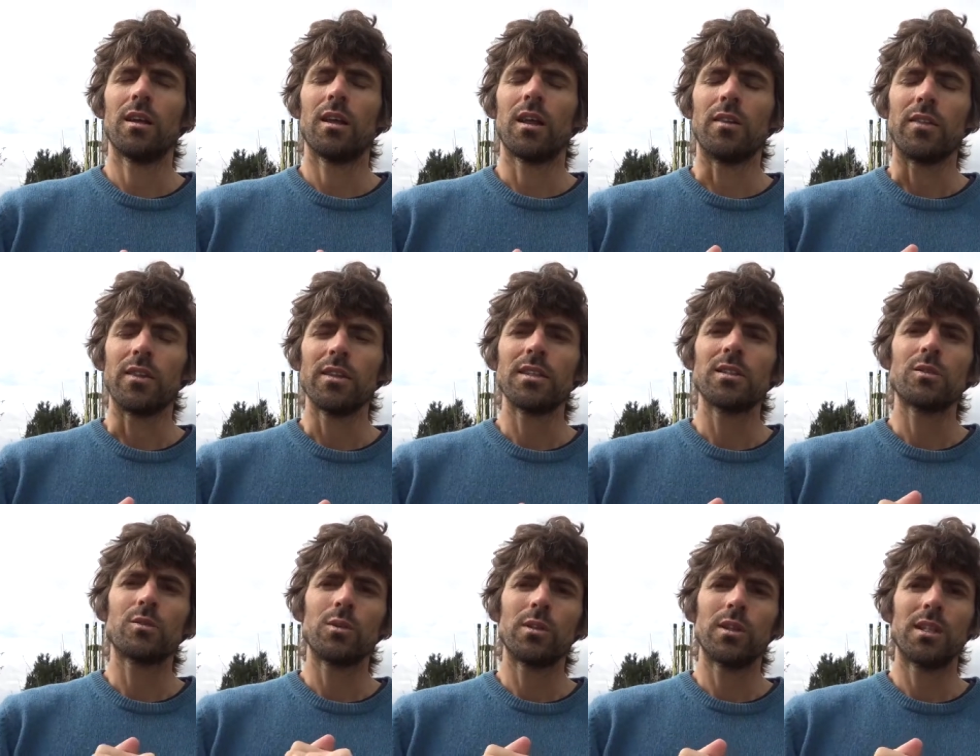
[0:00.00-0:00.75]
And this
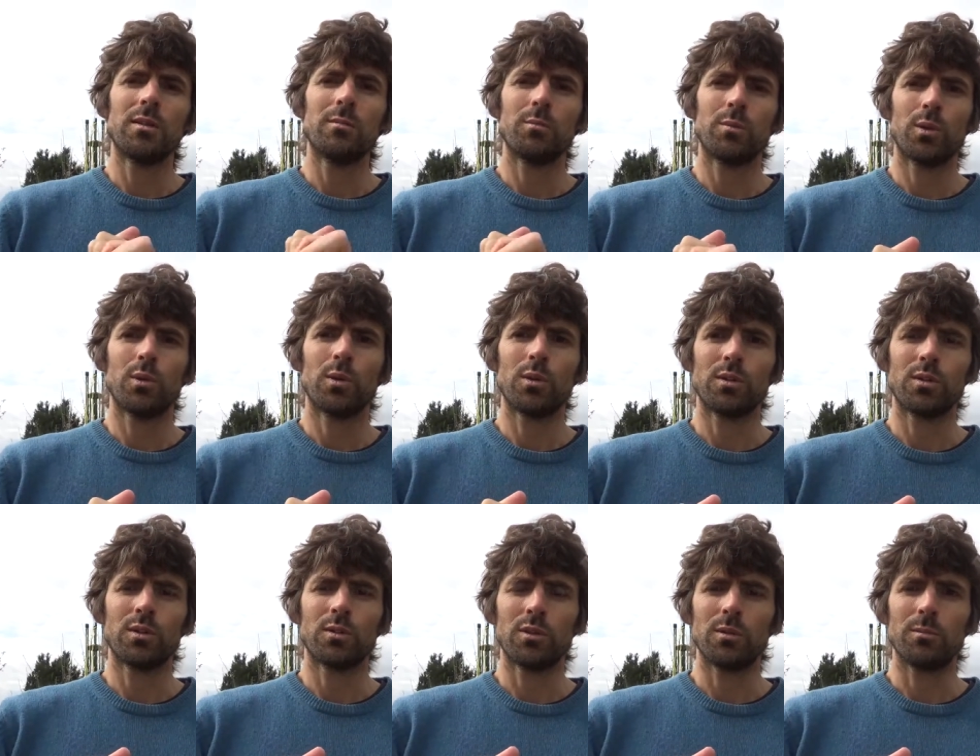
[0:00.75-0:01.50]
is really
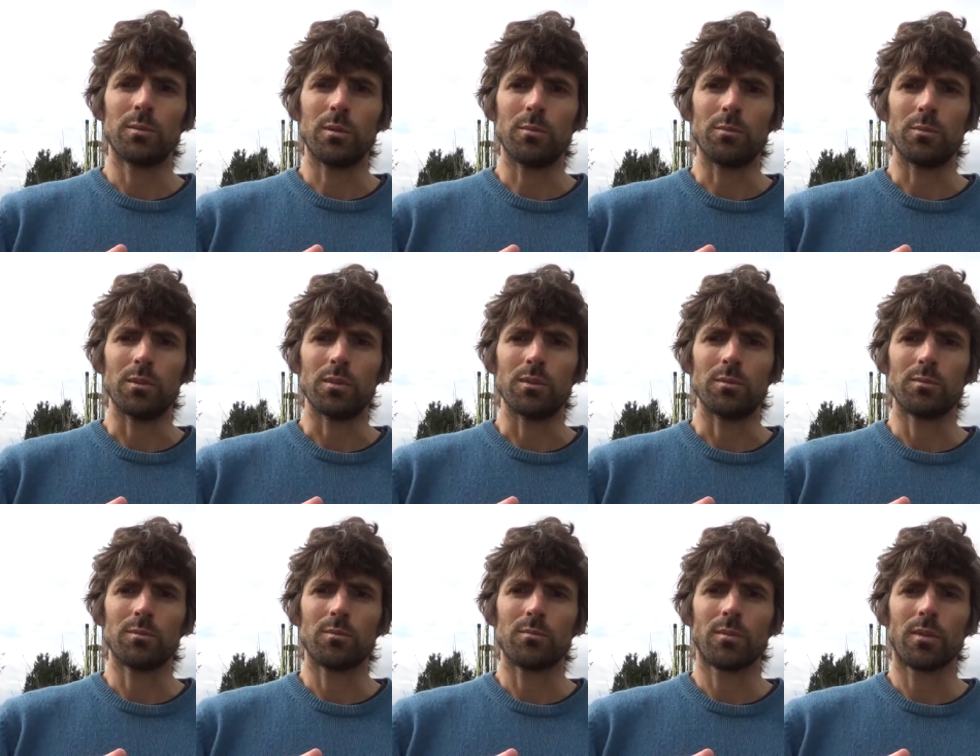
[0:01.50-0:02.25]
important to remember.
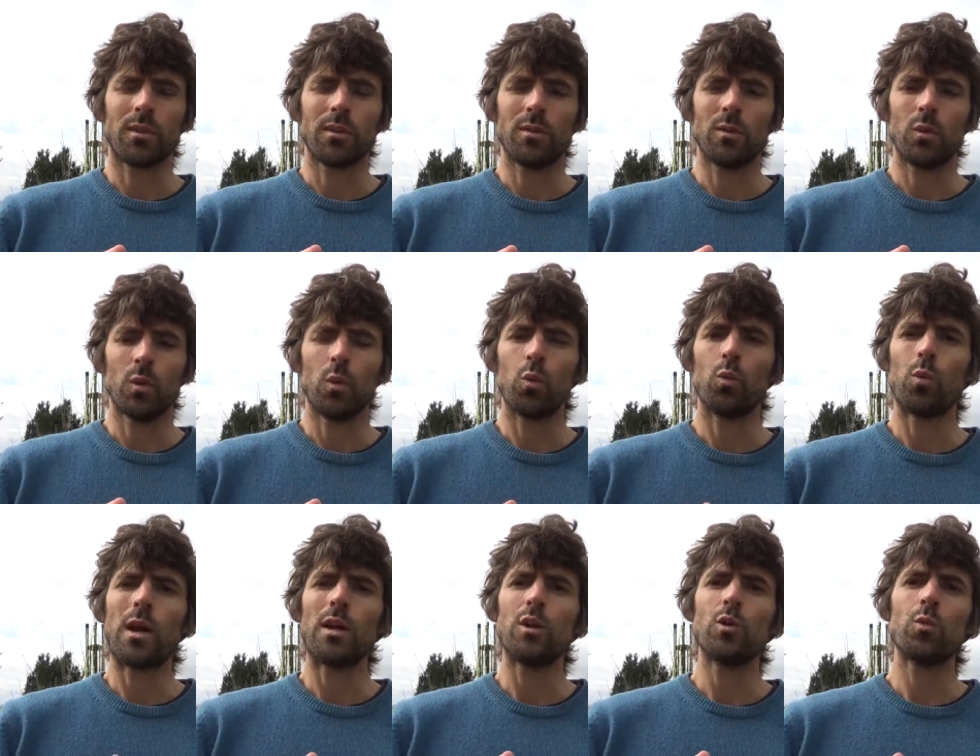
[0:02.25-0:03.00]

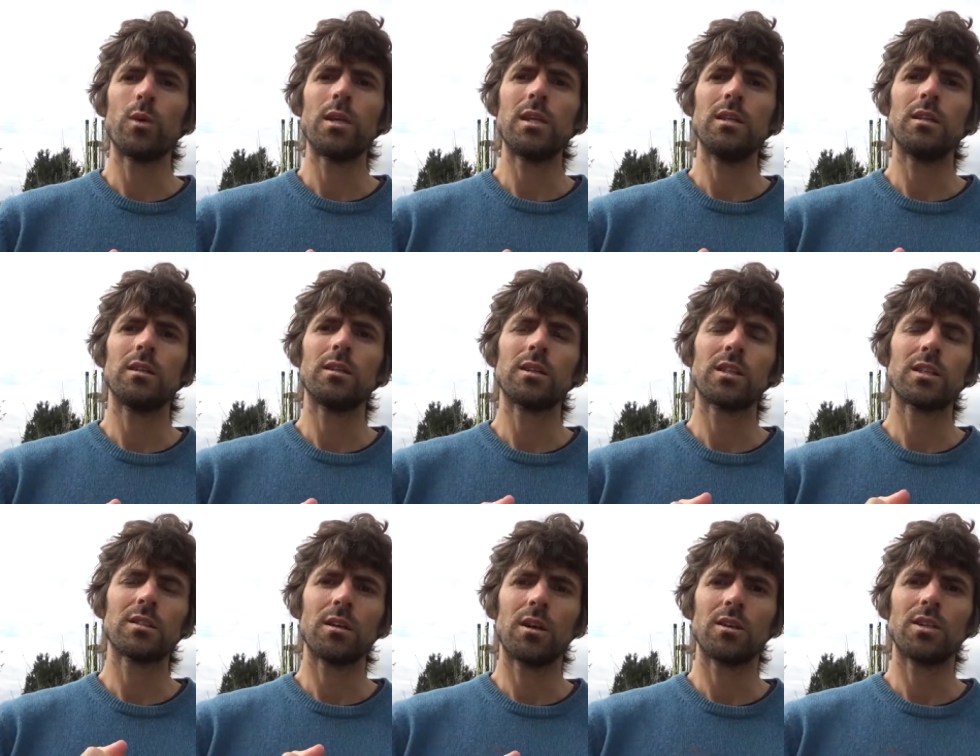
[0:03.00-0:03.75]
When we
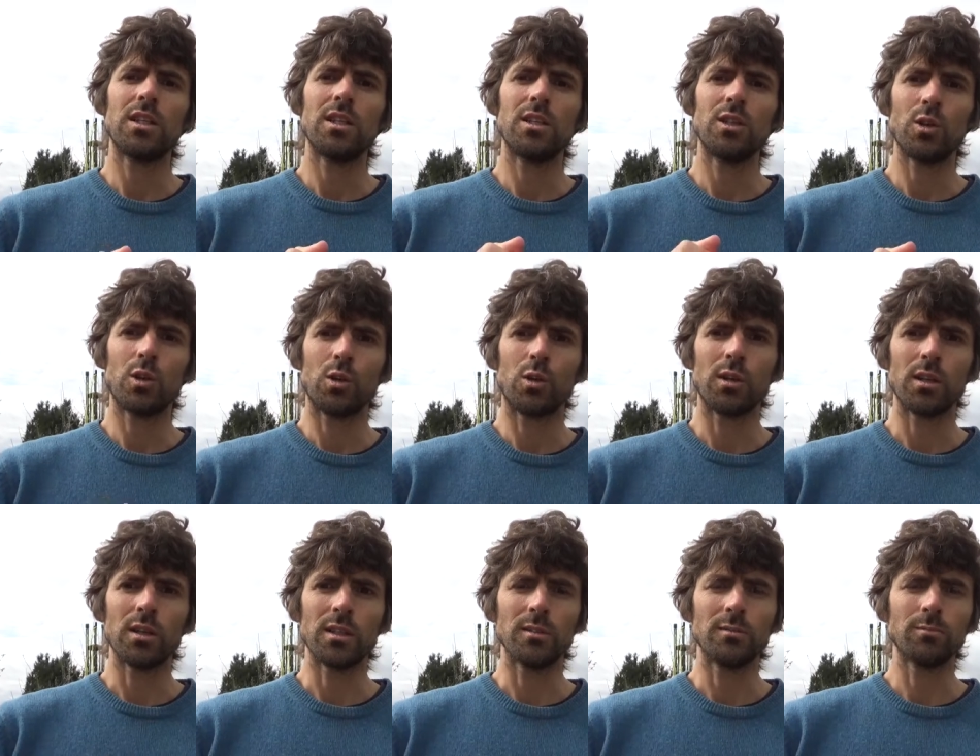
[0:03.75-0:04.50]
study
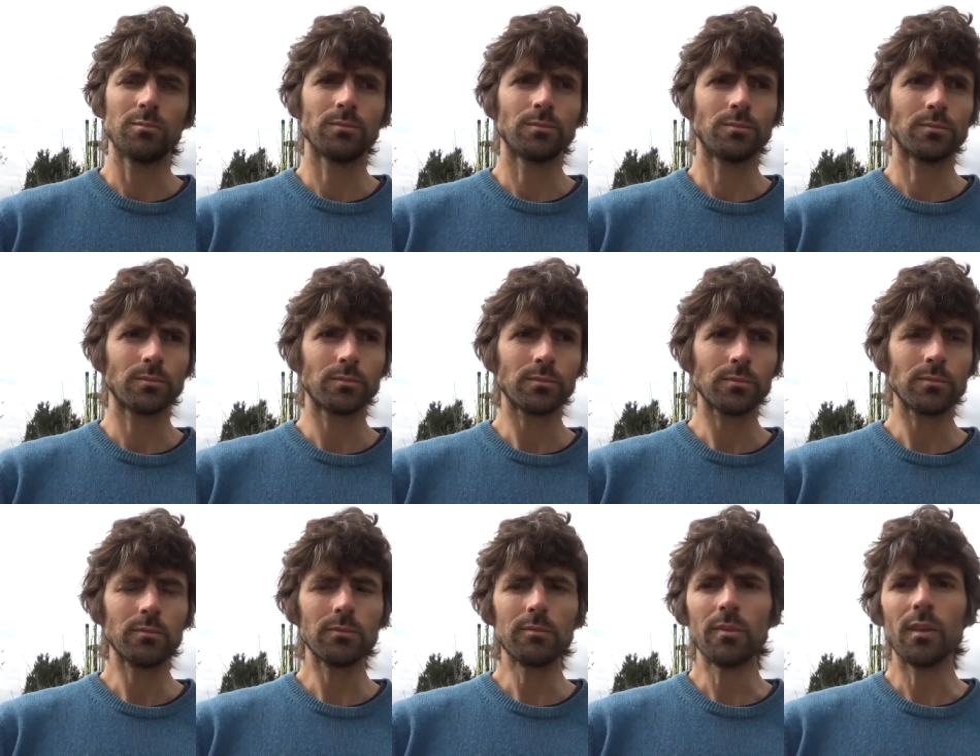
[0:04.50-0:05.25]
yoga
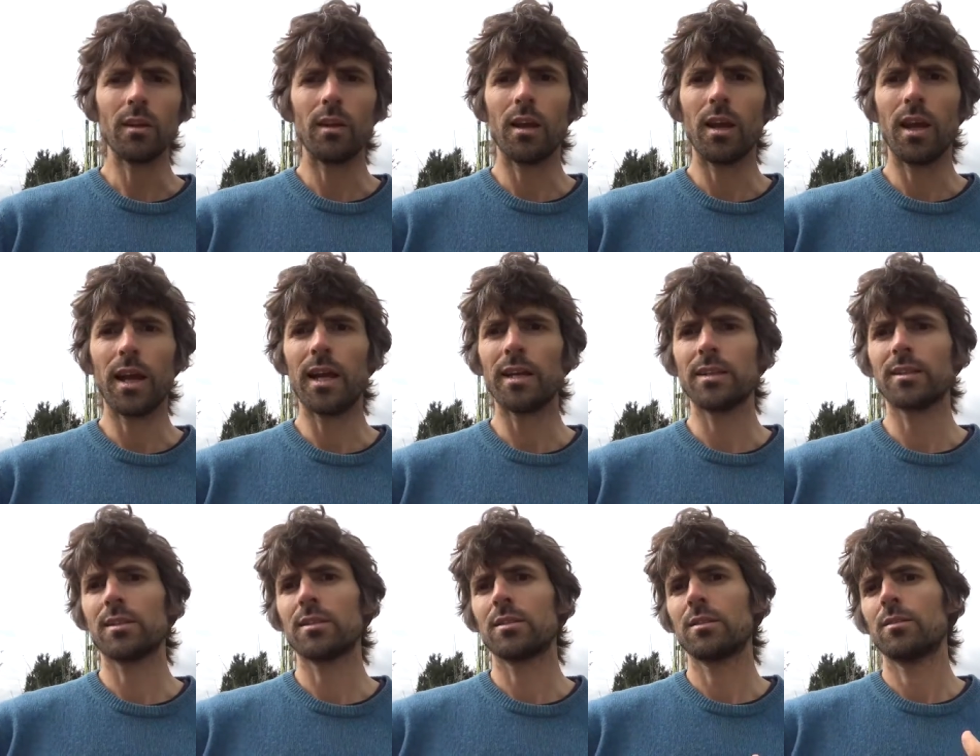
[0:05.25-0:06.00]

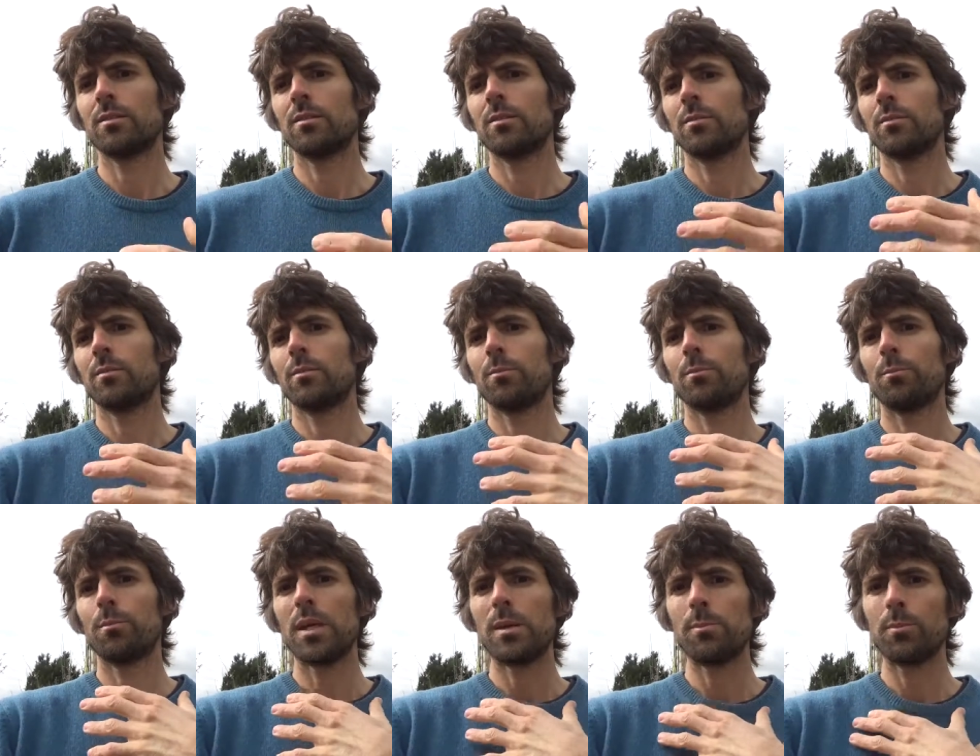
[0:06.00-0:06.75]
as
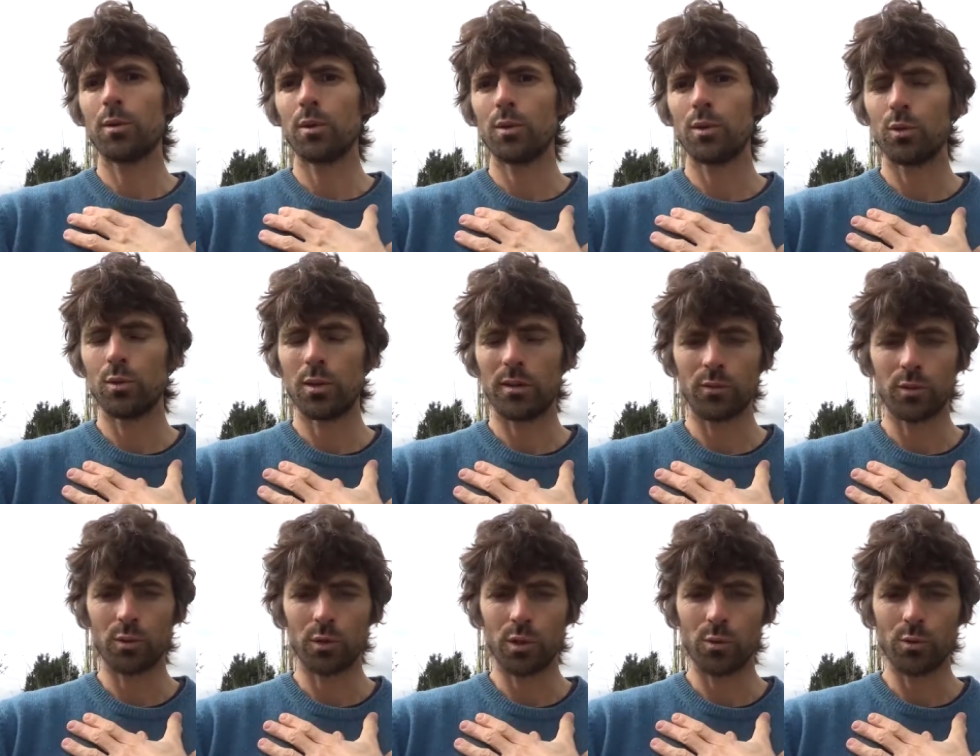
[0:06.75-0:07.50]
people who
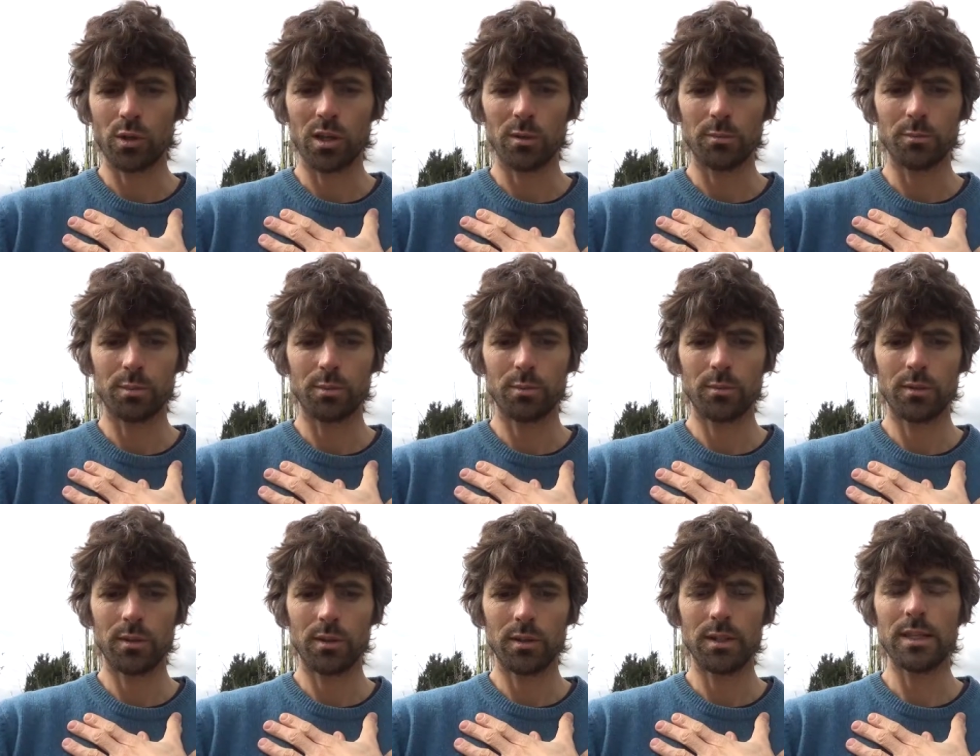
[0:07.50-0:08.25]
have grown up
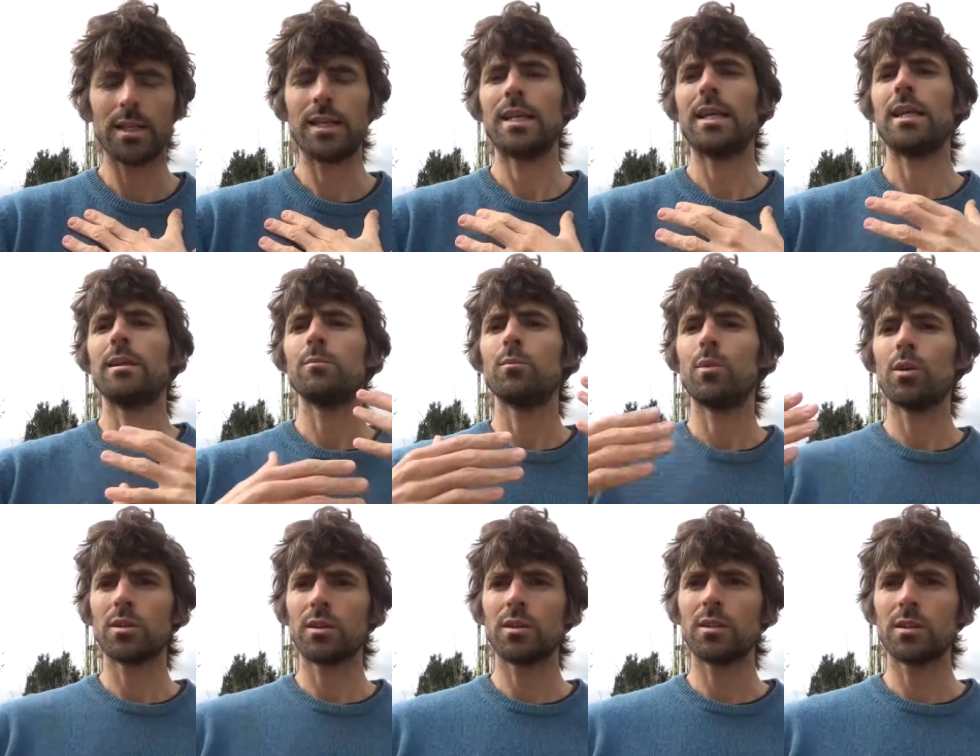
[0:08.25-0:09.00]
in
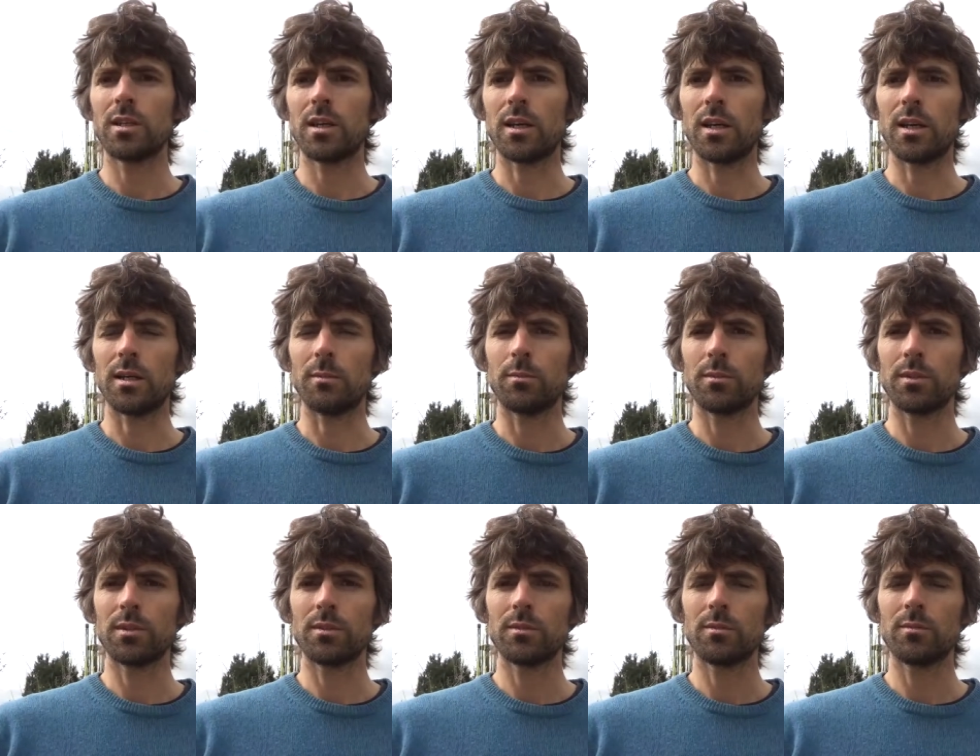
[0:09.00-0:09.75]
modern
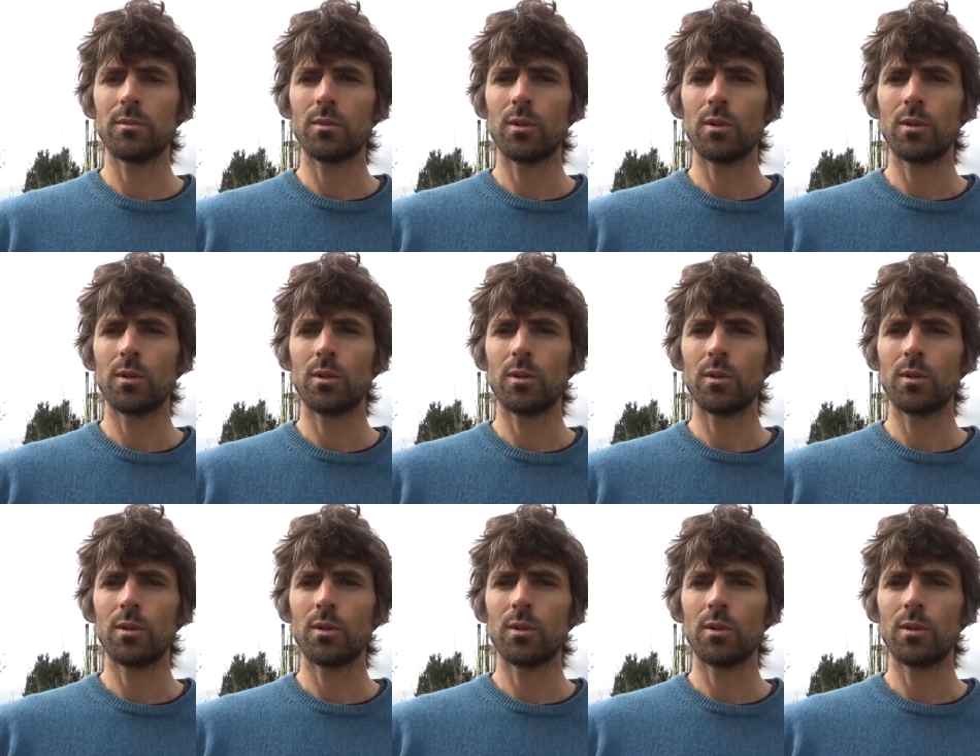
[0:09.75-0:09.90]
times,